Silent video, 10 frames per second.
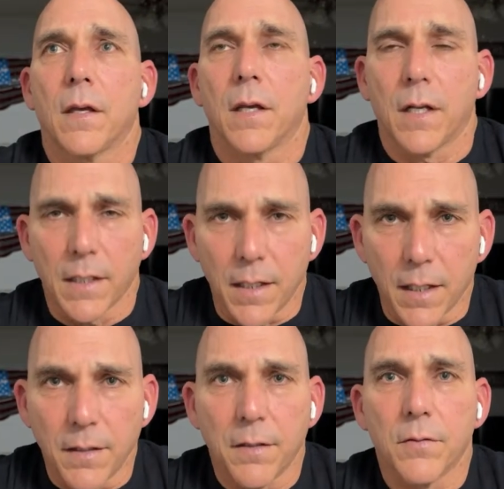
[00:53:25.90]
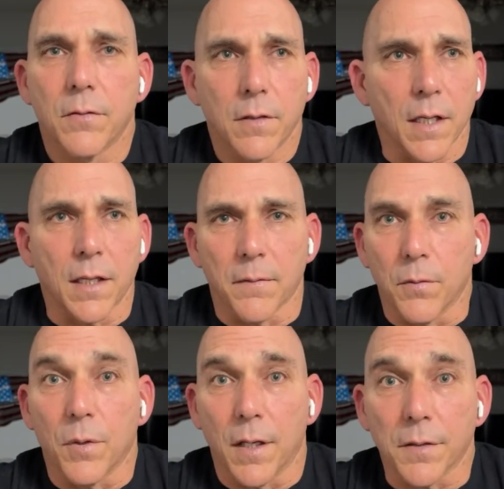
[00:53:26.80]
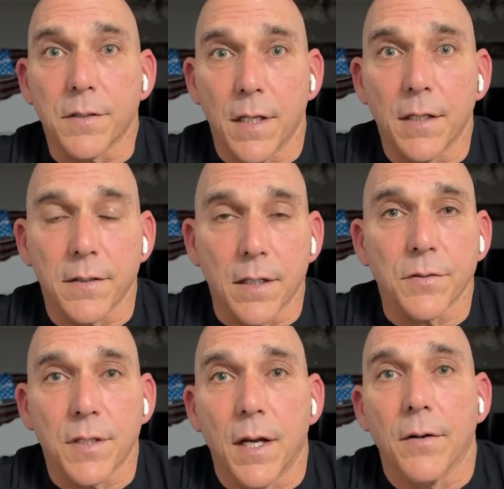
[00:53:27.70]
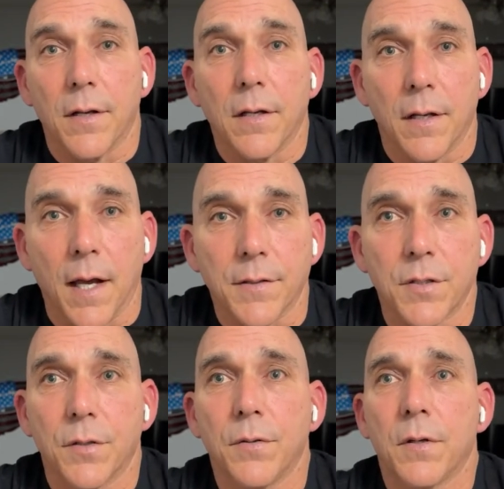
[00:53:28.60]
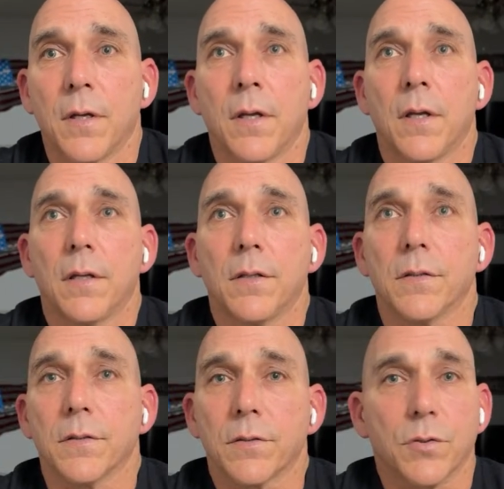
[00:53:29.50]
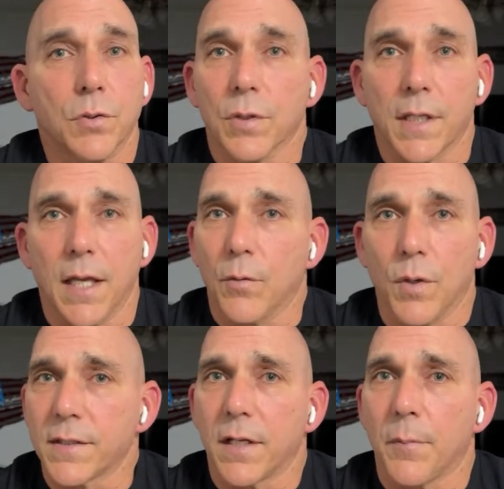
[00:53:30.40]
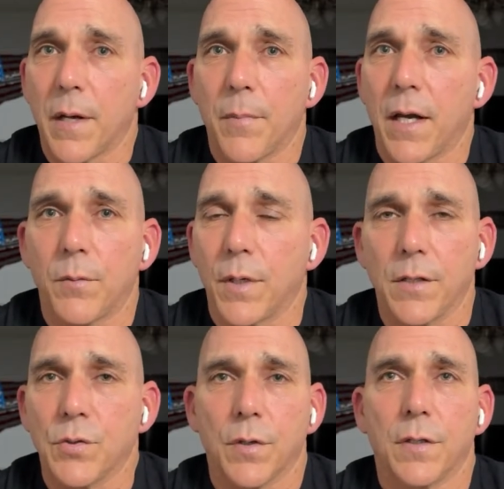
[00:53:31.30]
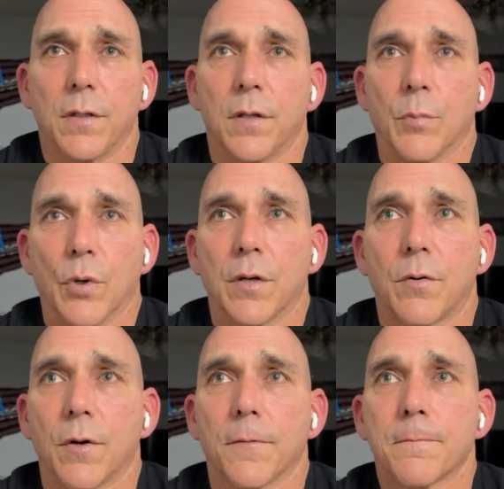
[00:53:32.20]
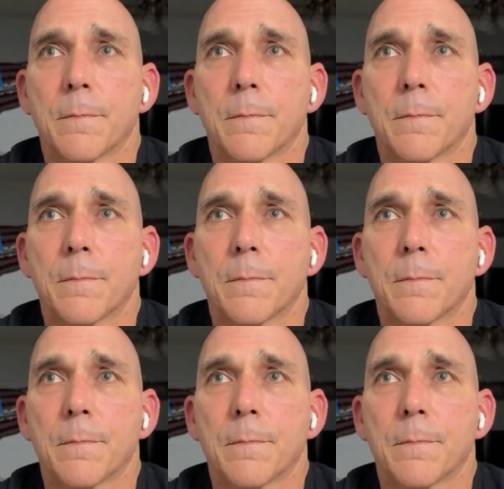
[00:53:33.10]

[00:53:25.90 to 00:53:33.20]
And I did, like everyone else did, because I was scared not to. School, again, wasn't on my mind when I joined the Marine Corps.